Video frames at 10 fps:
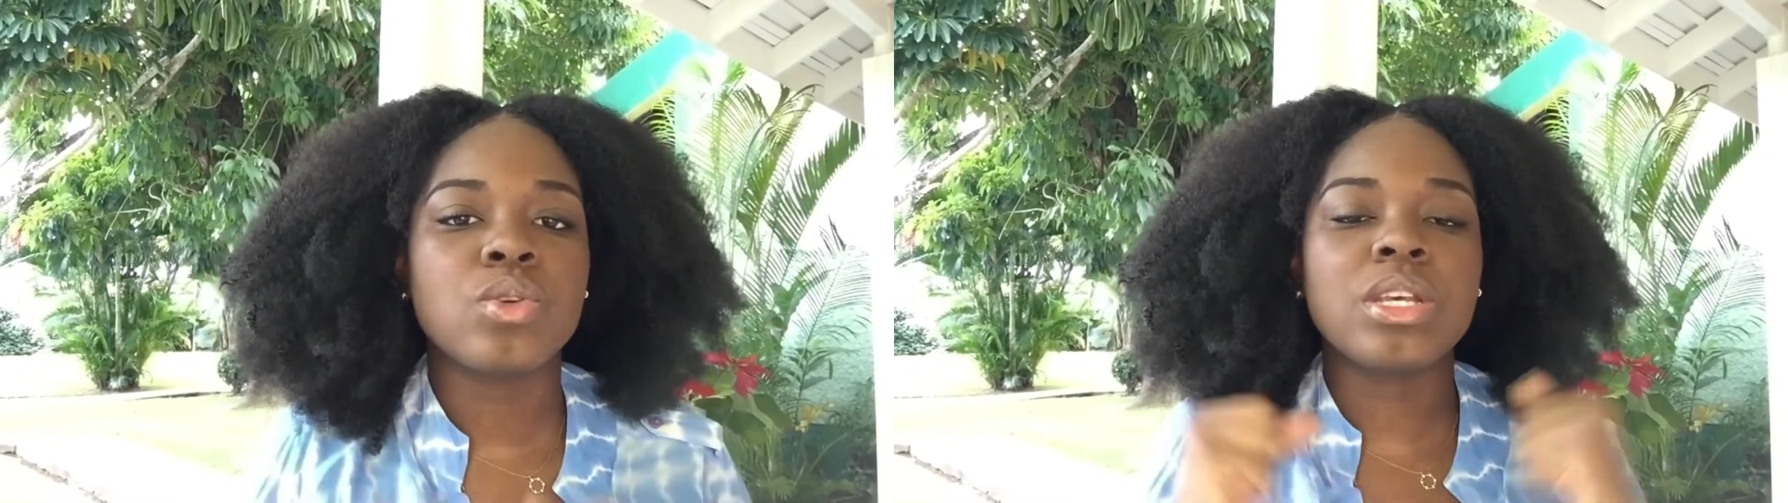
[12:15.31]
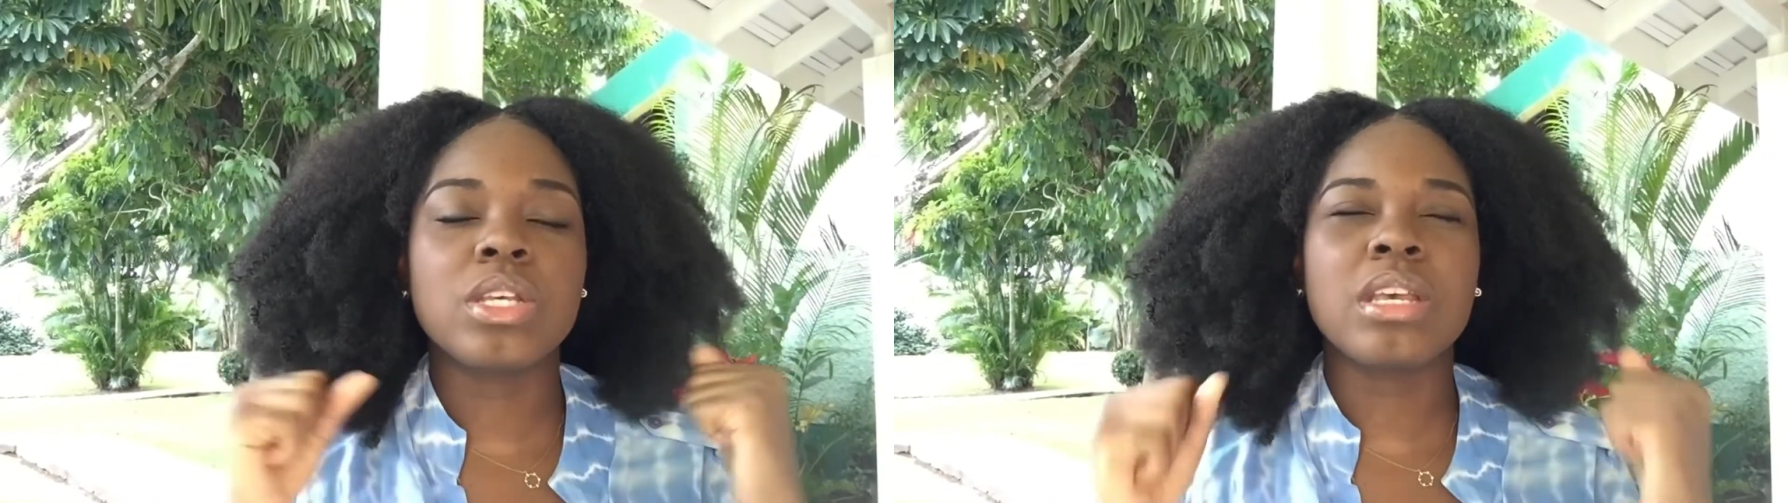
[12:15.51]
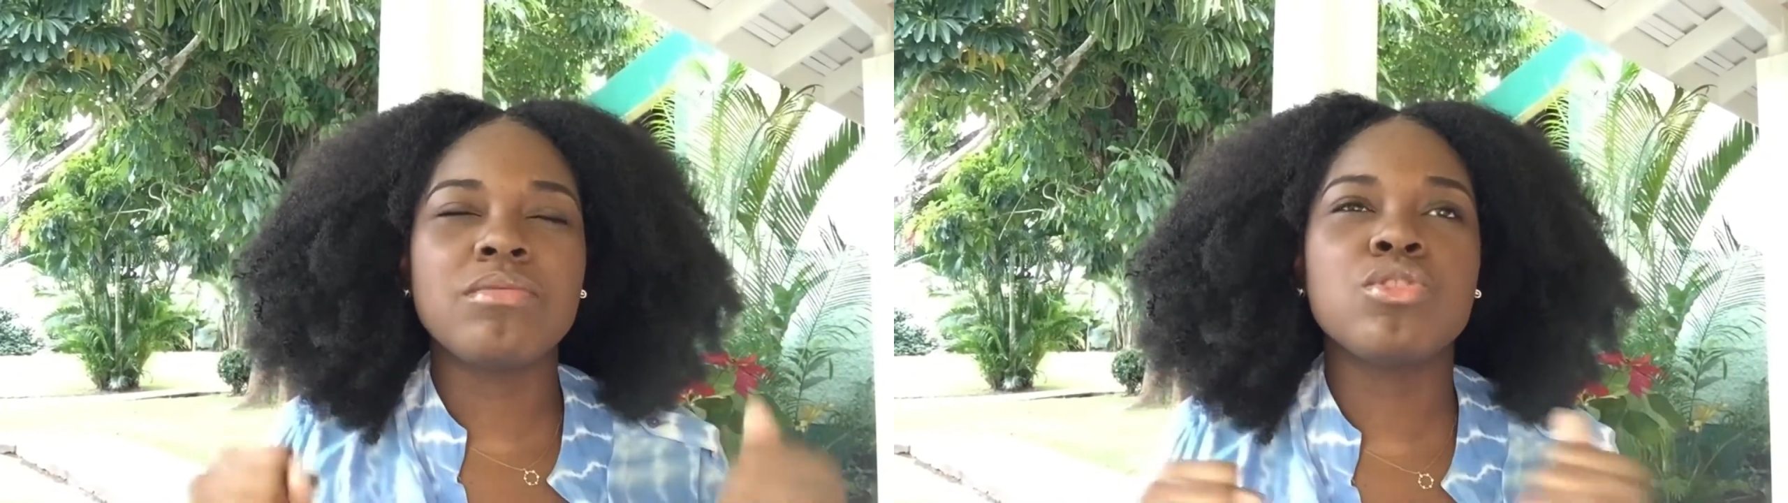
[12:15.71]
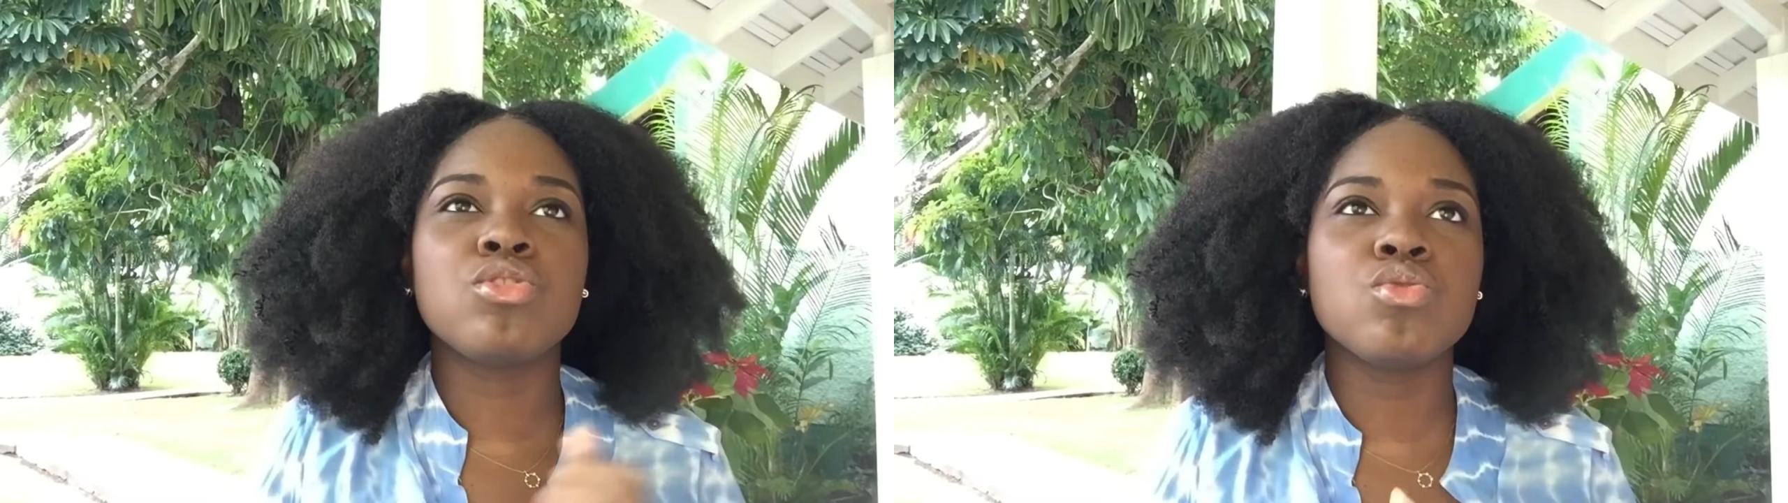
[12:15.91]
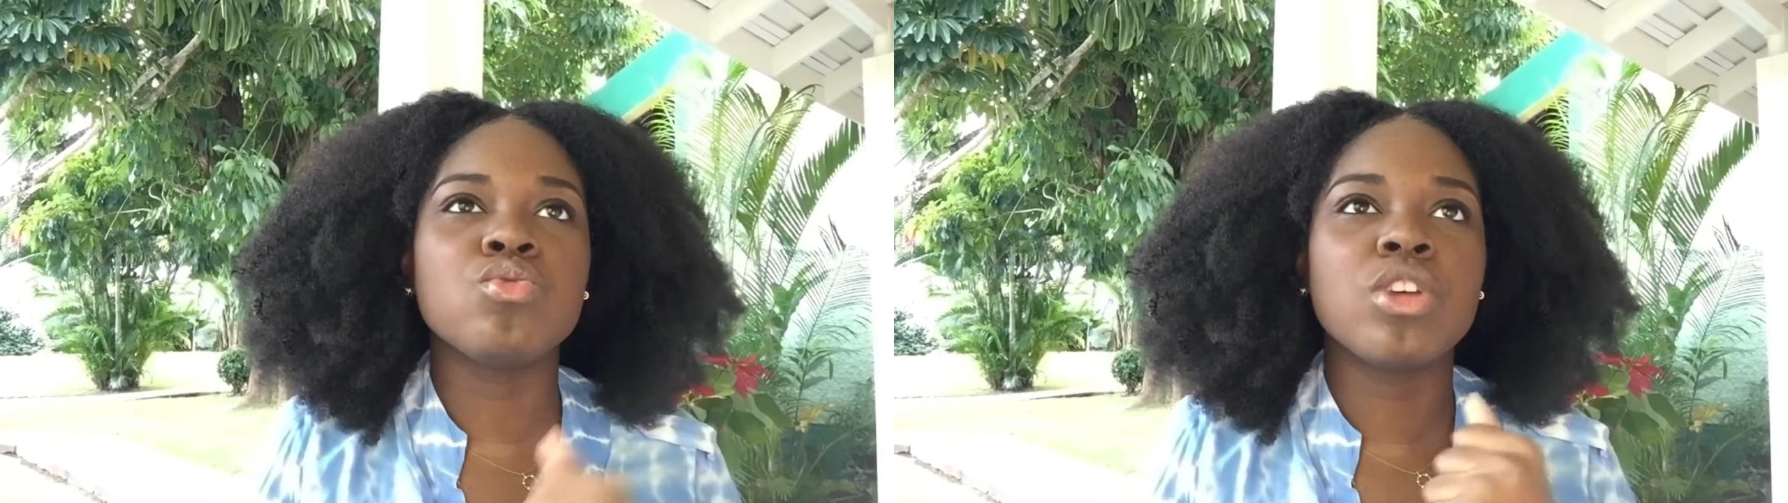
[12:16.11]
So it gives
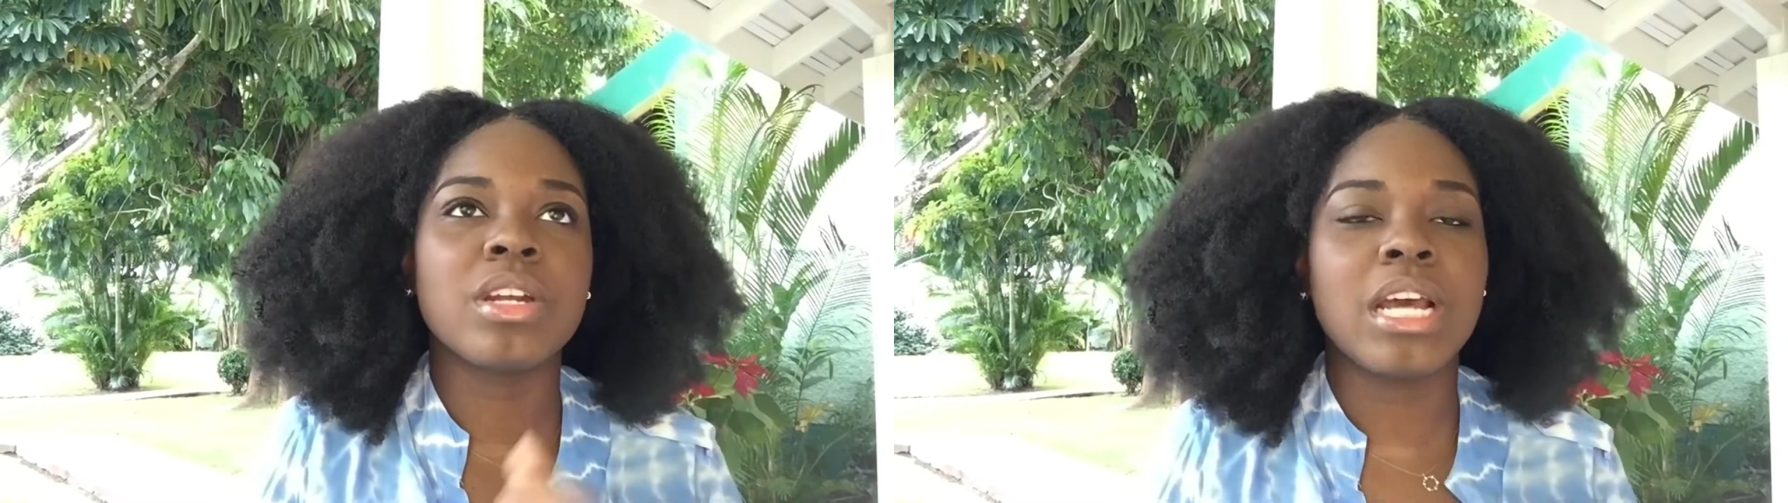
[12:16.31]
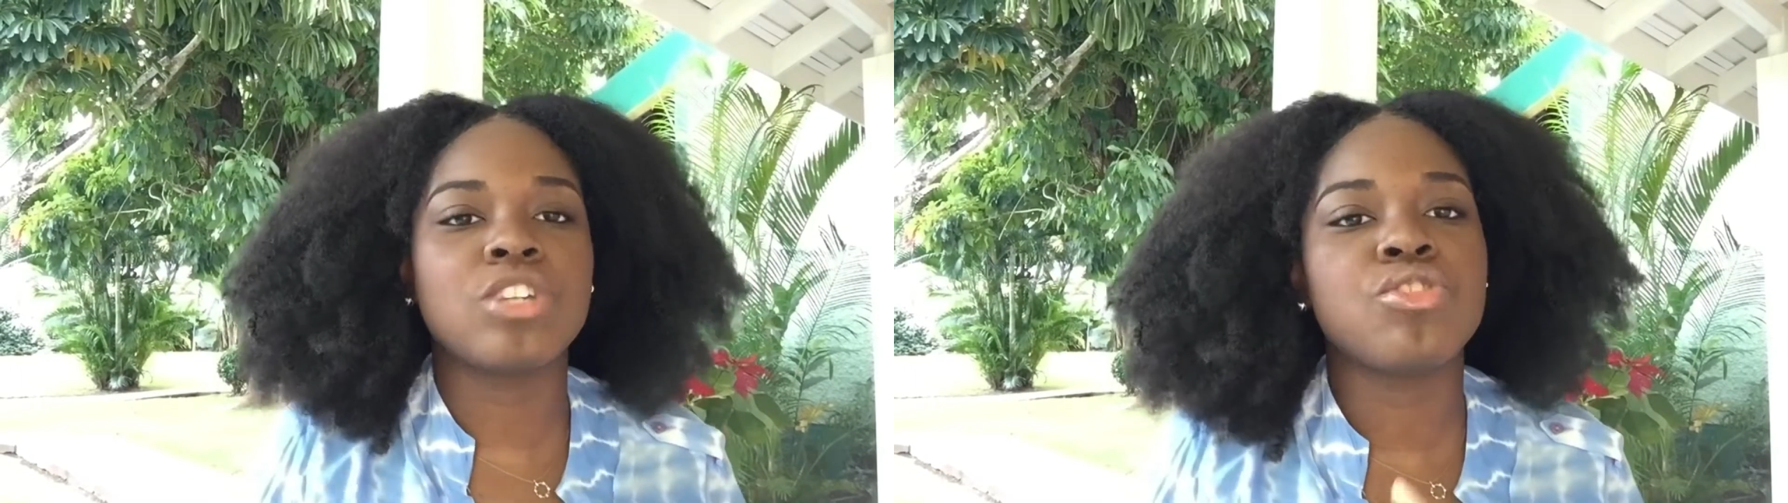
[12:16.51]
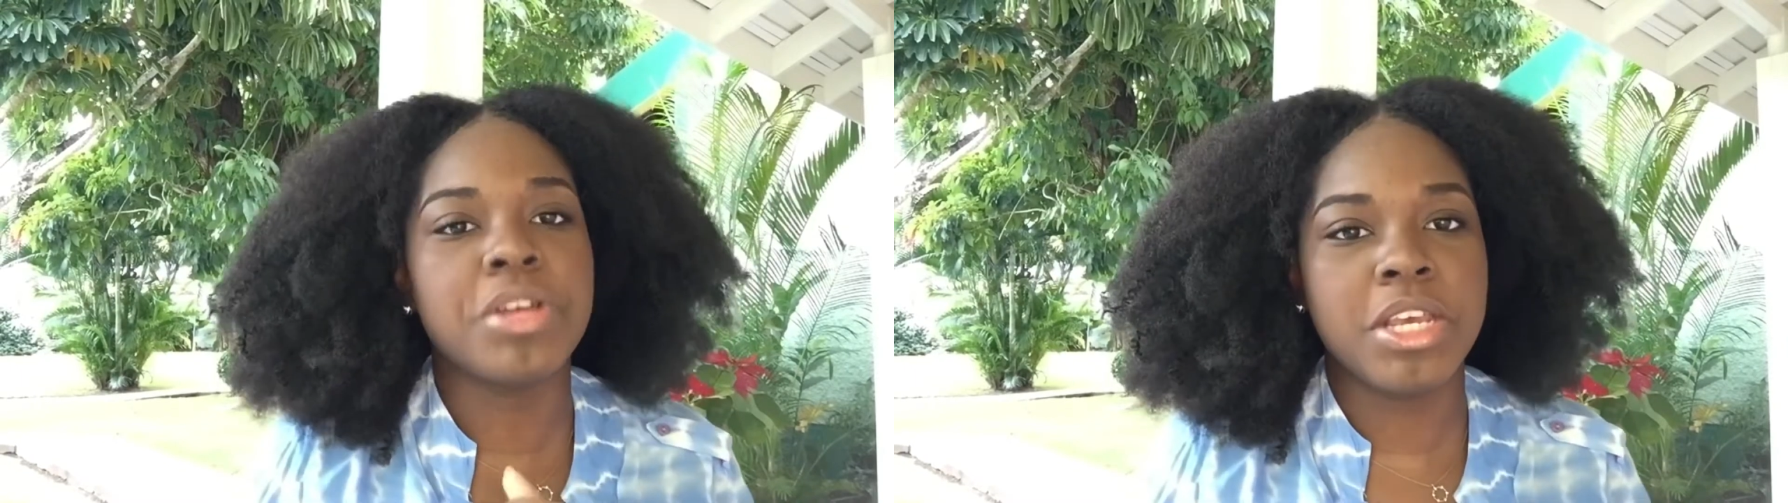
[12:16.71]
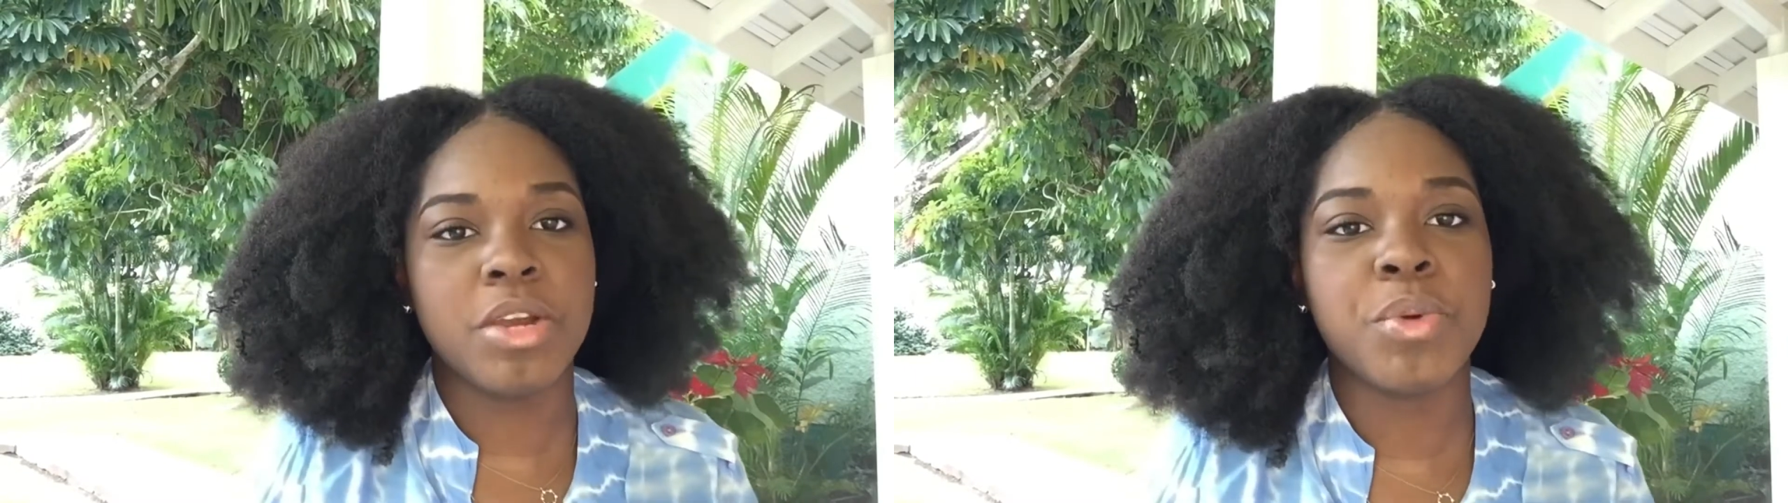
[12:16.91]
you your natural hair